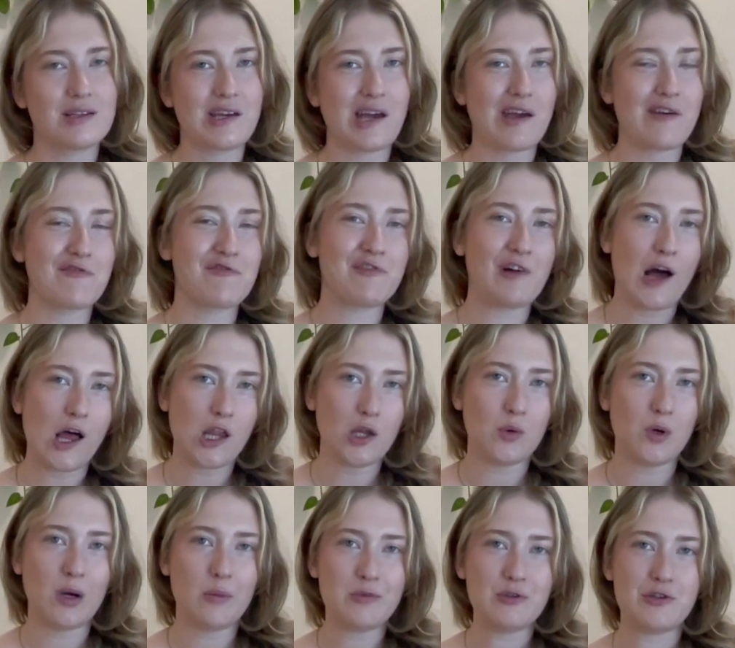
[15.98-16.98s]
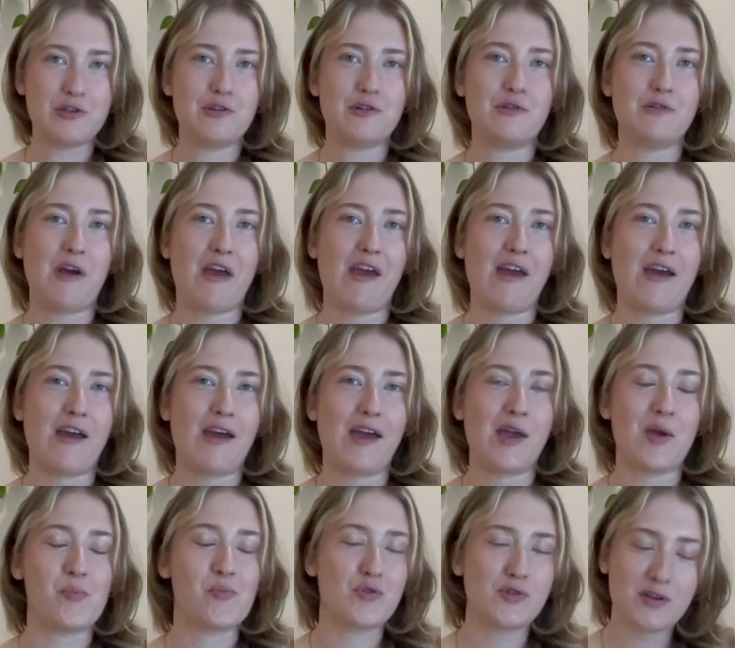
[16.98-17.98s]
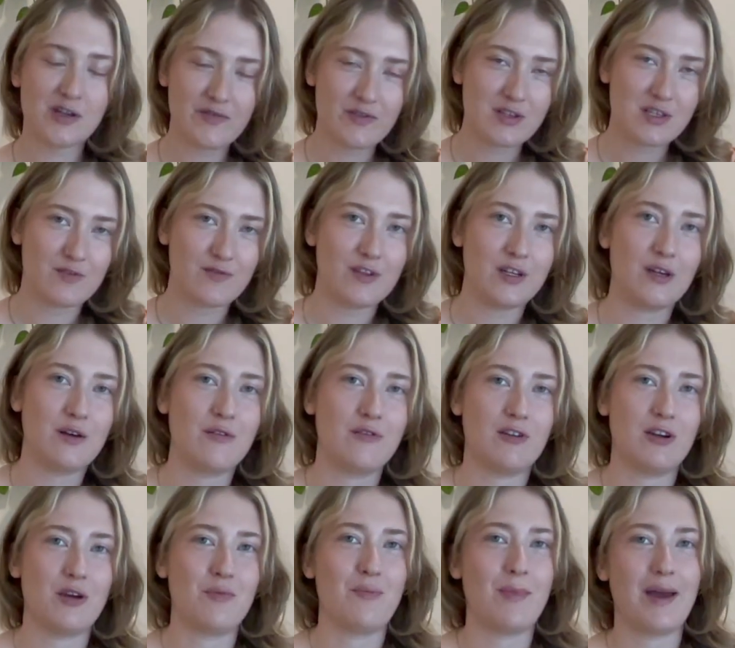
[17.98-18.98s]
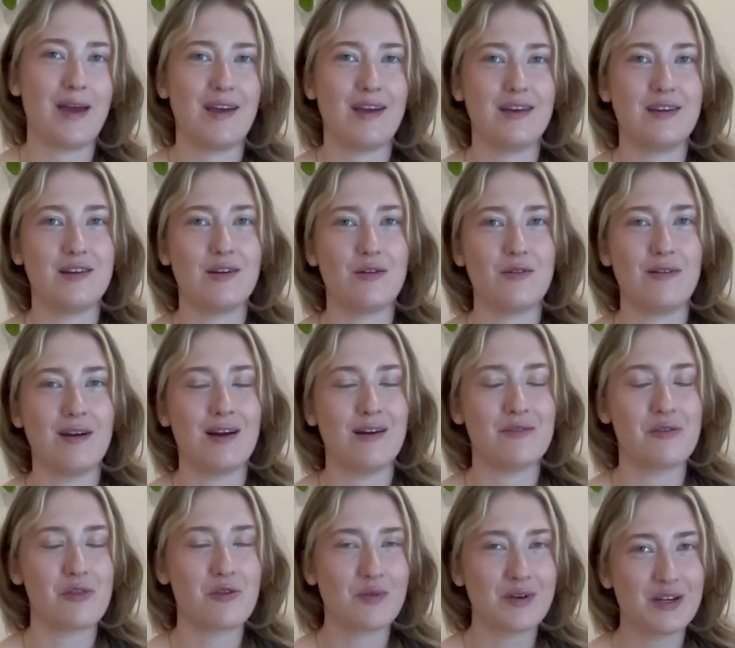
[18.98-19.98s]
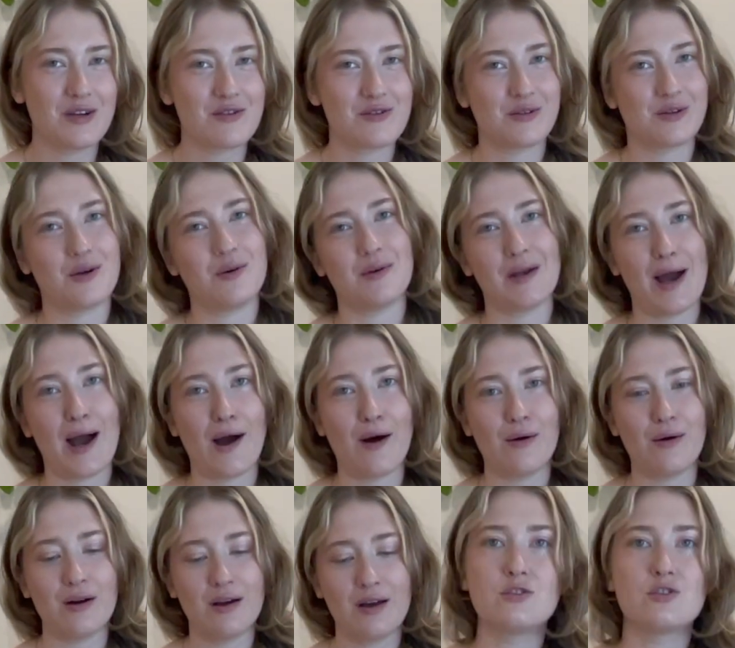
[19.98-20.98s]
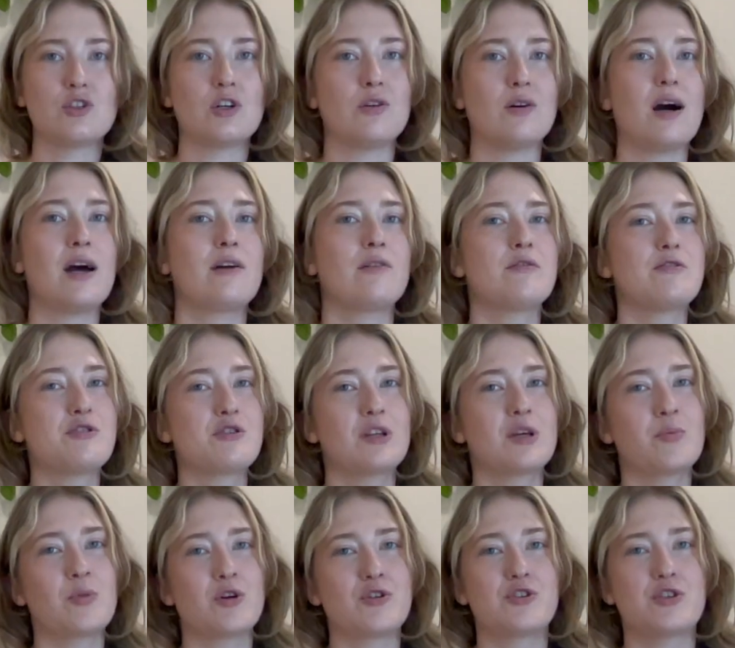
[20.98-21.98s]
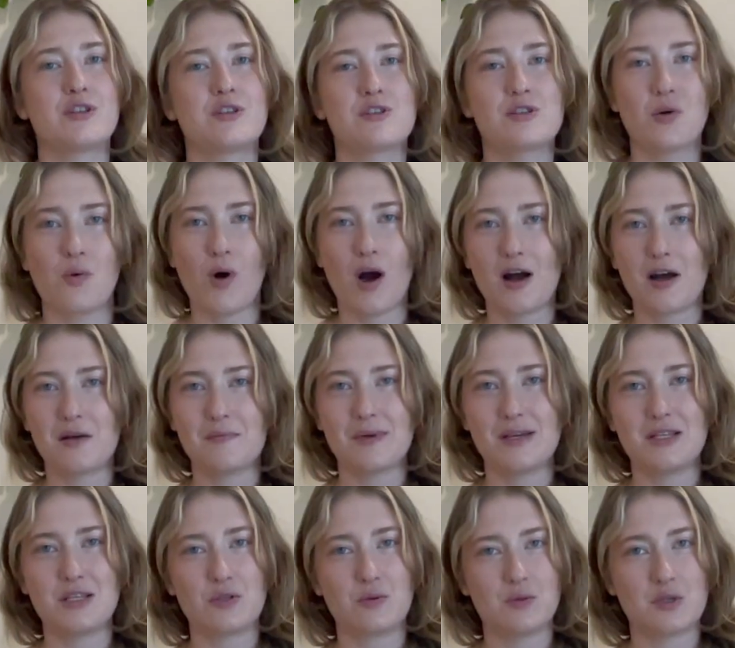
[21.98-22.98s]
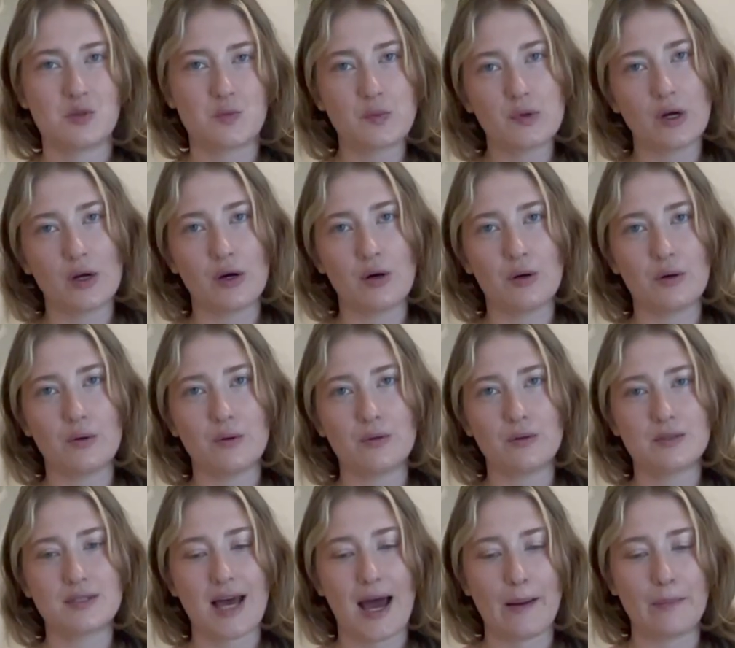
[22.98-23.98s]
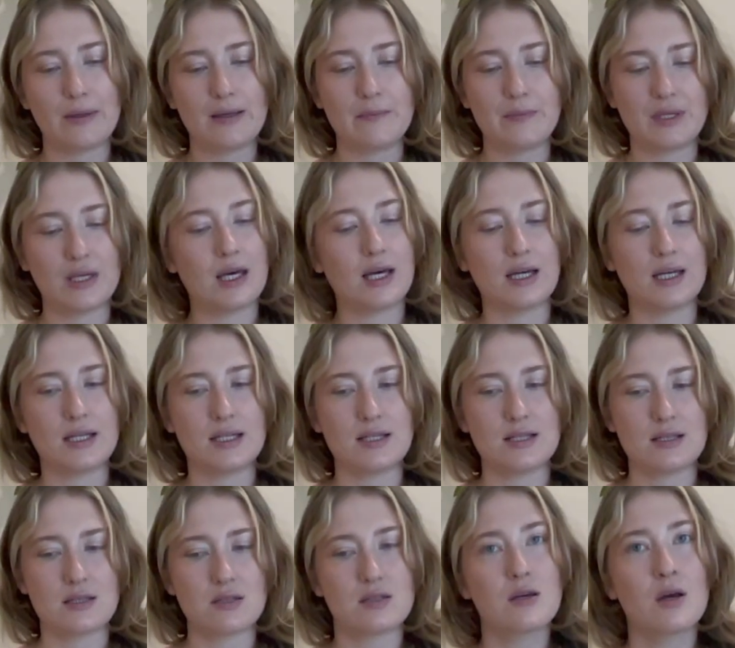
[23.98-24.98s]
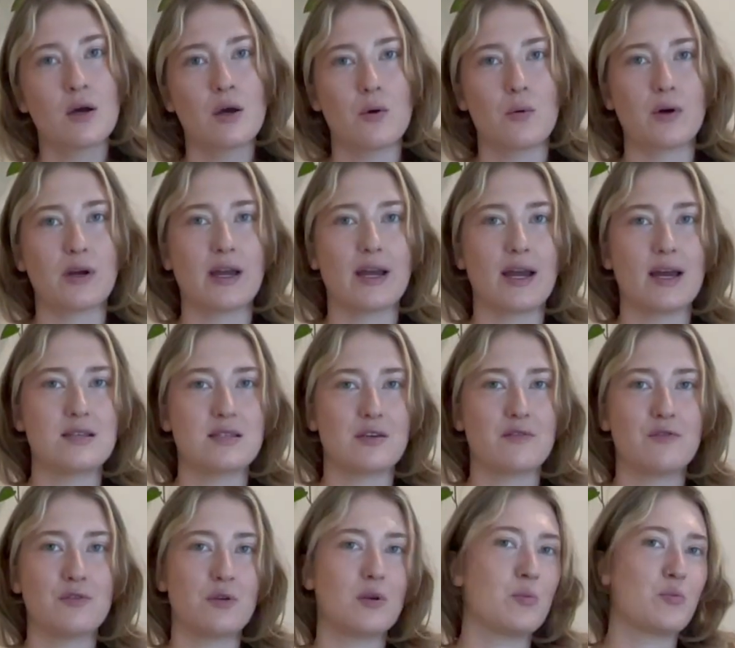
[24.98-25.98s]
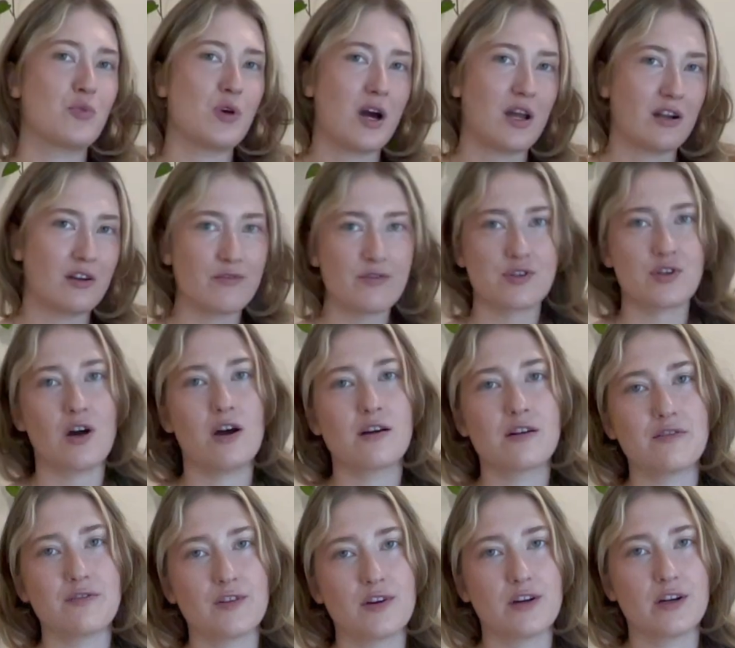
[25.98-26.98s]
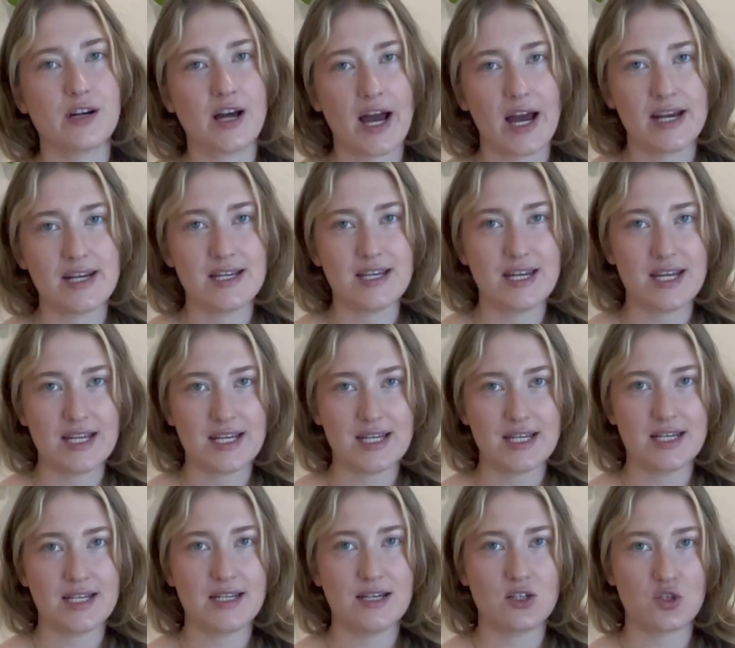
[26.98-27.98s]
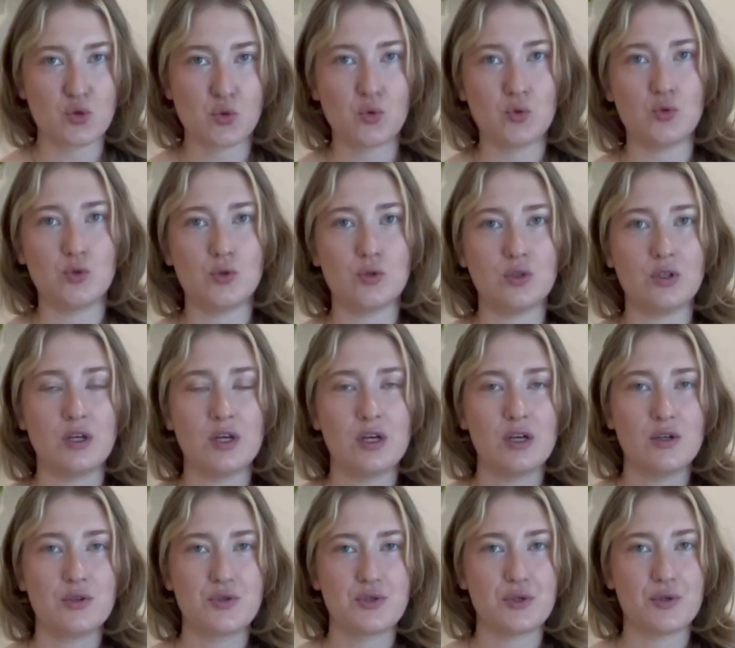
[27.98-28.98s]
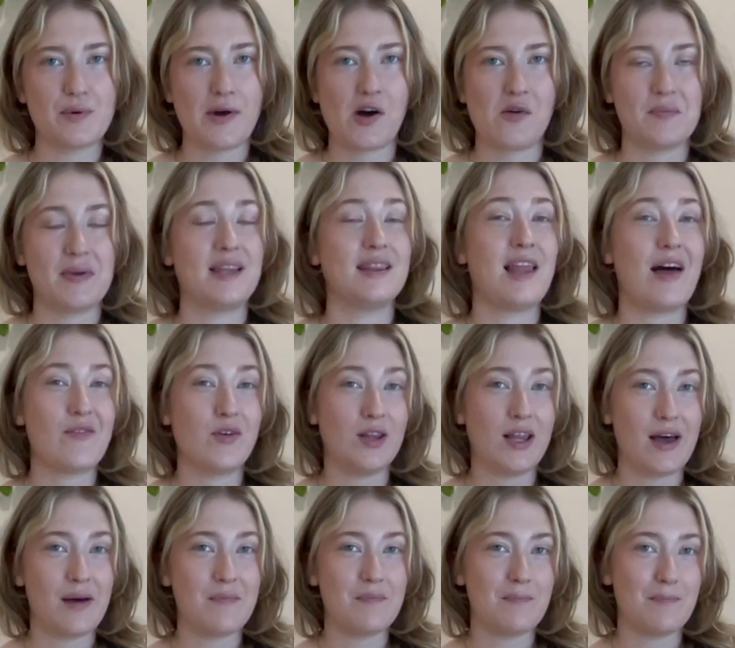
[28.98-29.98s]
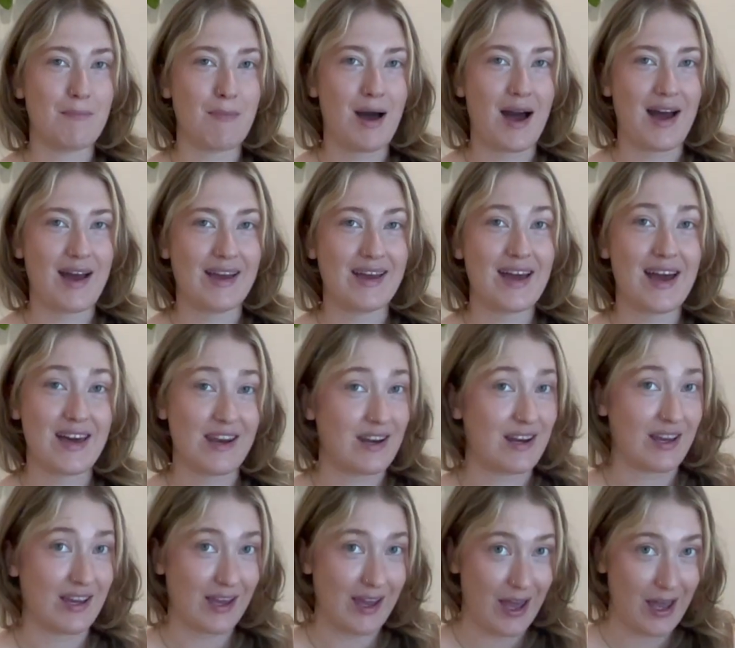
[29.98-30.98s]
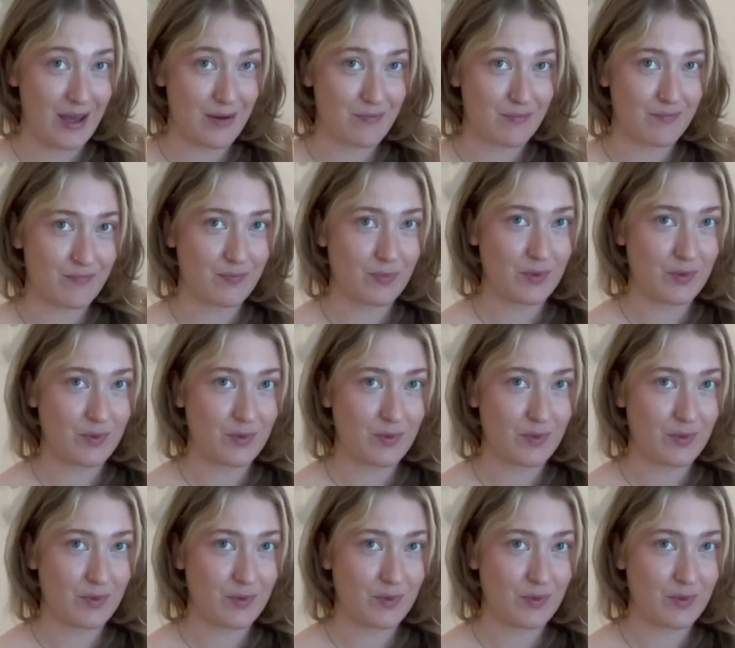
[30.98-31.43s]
a follow-up to a previous video that I made around 3 years ago now. So I originally purchased the Wacom Intuos Pro tablet because working as a food and product photographer, I needed a tool to help me level up my editing game.